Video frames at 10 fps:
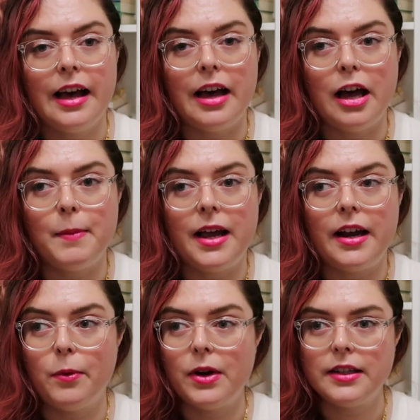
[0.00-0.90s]
Um,
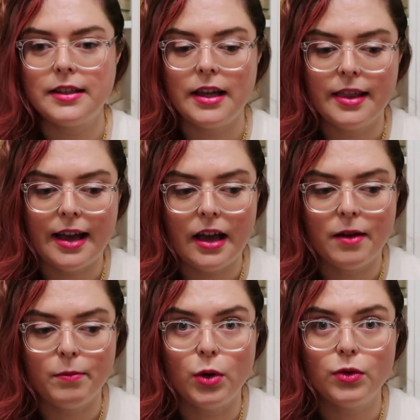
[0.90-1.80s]
and I want to say that
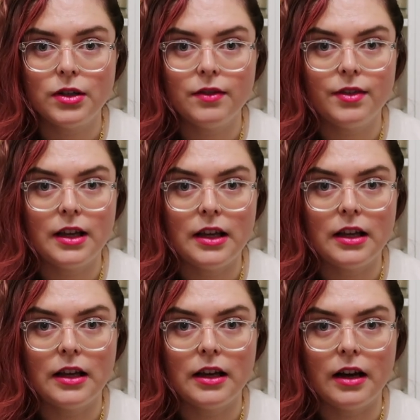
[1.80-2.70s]
most of
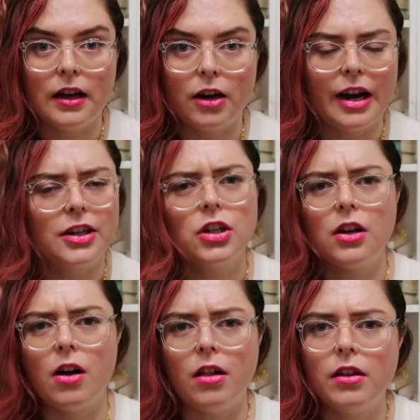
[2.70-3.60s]
the, uh, or
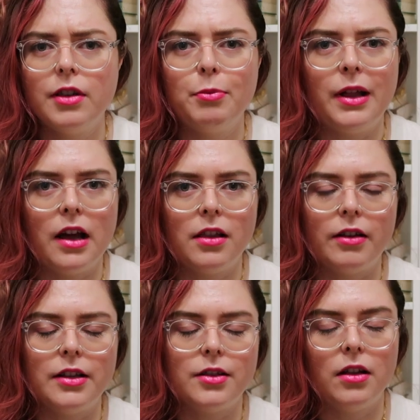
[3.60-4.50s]
actually all of the plot
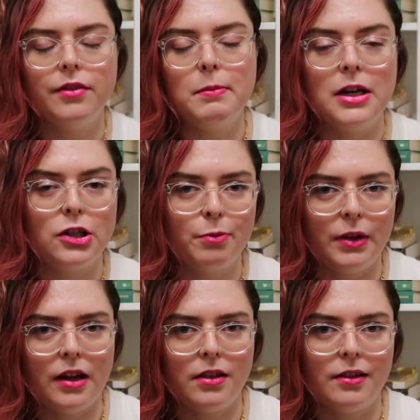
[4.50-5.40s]
threads, all of the major
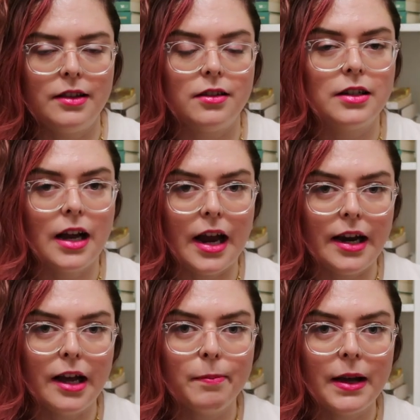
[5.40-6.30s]
plot threads are
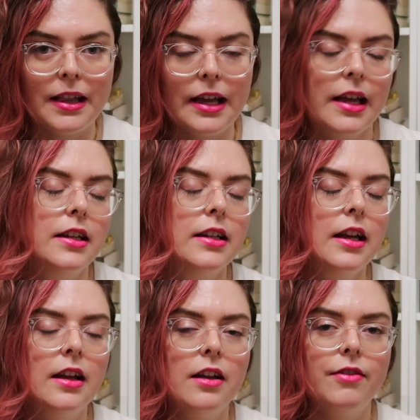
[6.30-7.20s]
tied up by the end
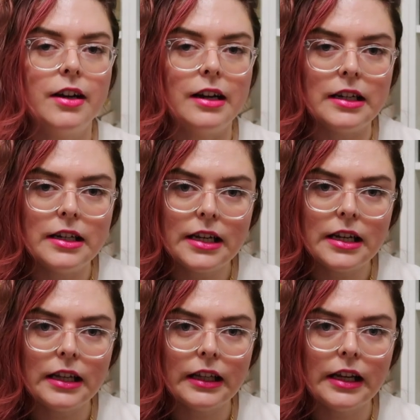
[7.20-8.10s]
very
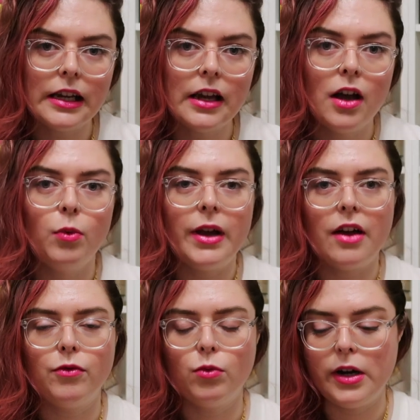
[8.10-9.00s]
neatly. We
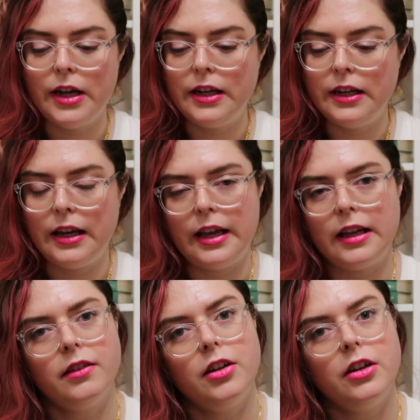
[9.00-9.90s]
have one,
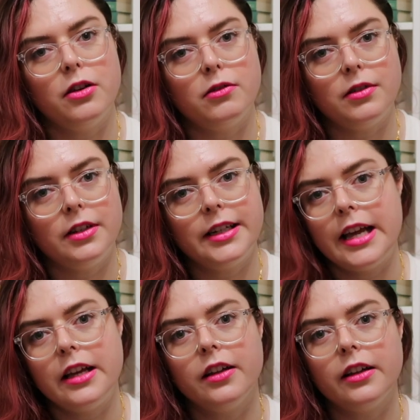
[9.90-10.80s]
like, you know,
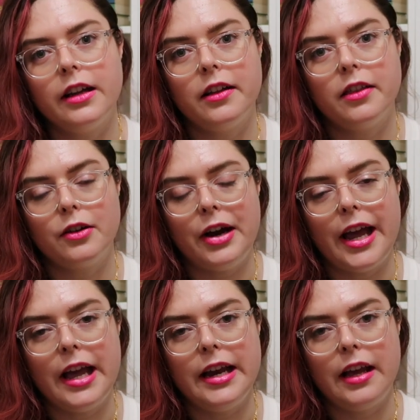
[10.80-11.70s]
dangling
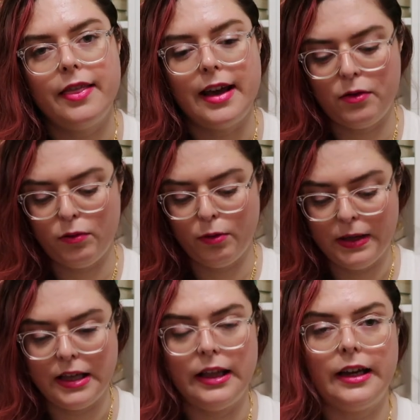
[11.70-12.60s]
thread that will
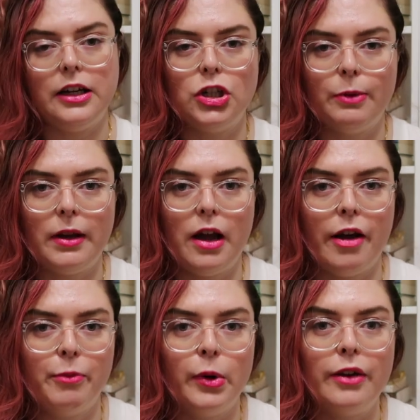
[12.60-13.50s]
be like a jumping
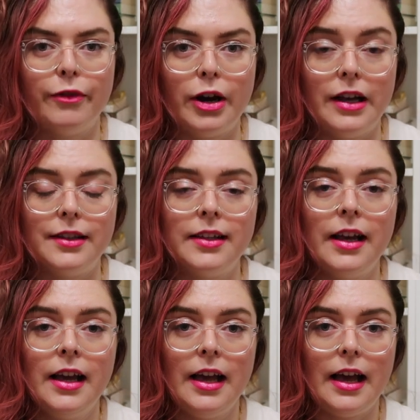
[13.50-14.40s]
off point for us
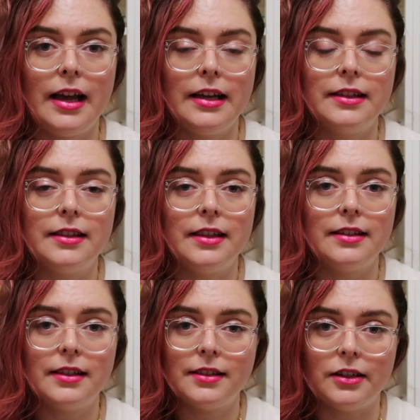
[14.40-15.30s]
as
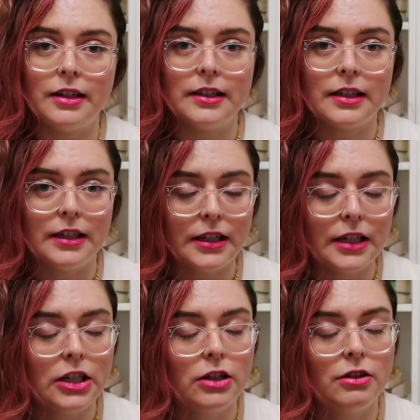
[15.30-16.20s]
this series
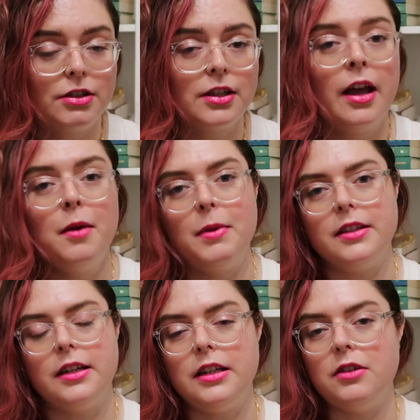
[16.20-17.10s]
continues,
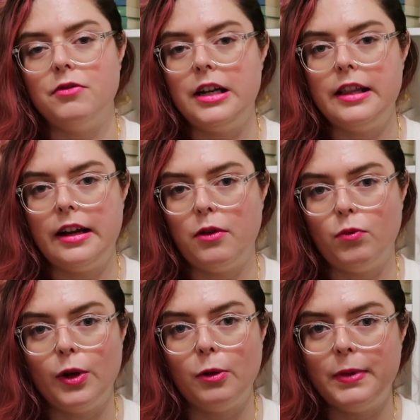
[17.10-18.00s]
because I did read that it
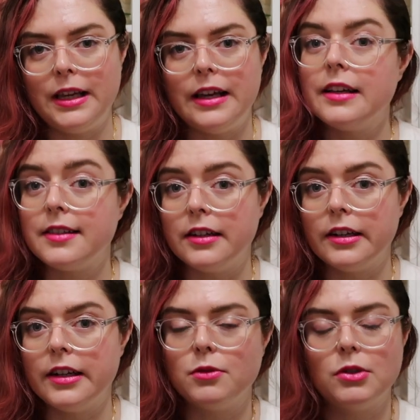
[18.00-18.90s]
will be a
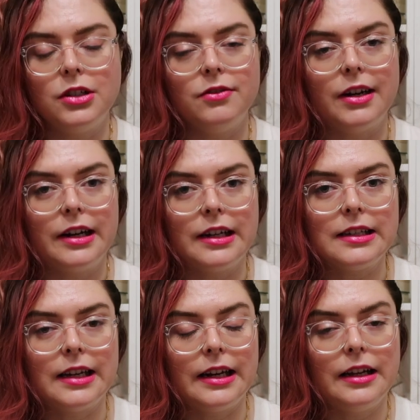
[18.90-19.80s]
series, which is very
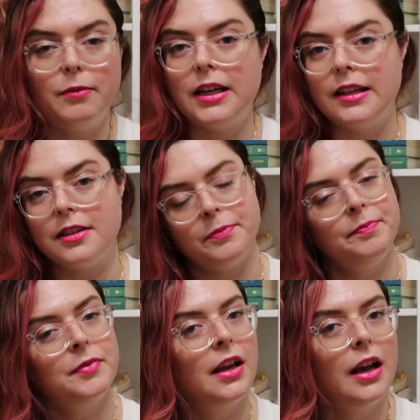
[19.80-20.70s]
exciting because
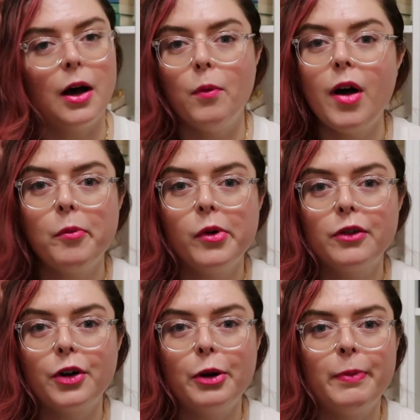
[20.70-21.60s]
I want
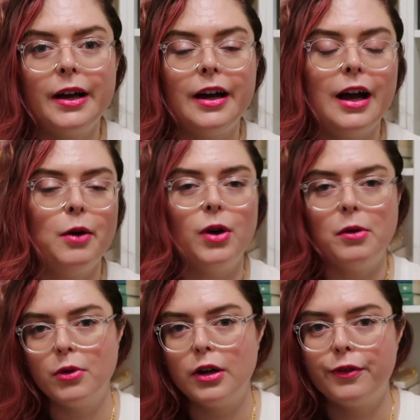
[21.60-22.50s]
more Ropa, I
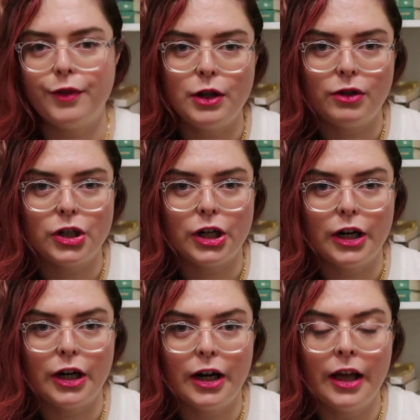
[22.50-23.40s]
want more
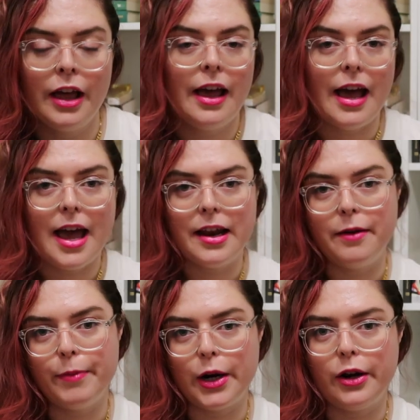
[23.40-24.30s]
future
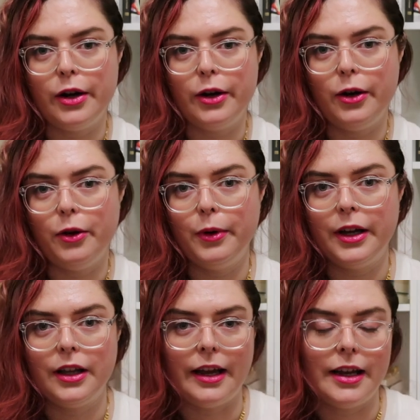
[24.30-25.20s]
Edinburgh,
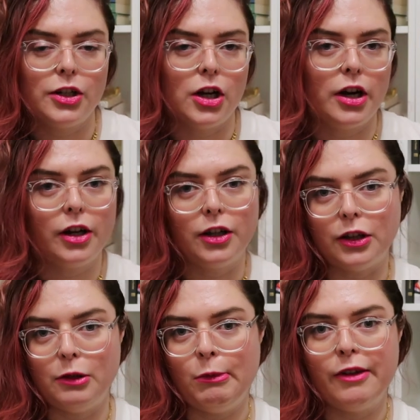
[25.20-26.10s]
like dark,
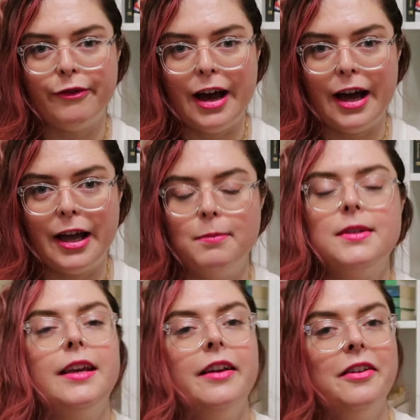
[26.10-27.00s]
gloomy
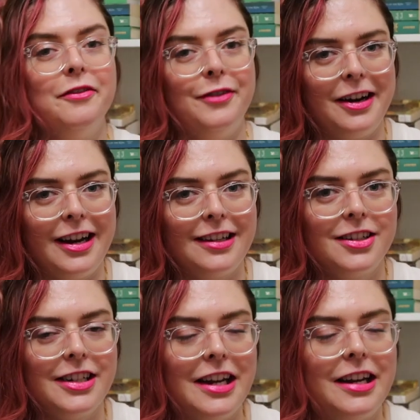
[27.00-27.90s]
vibes. Very
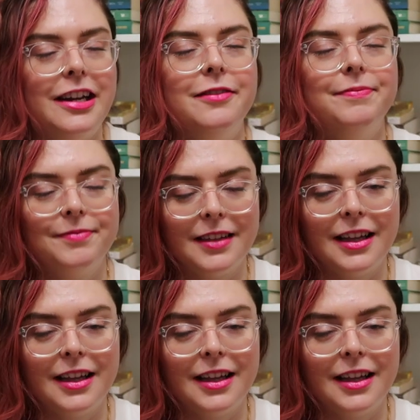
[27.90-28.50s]
entertaining.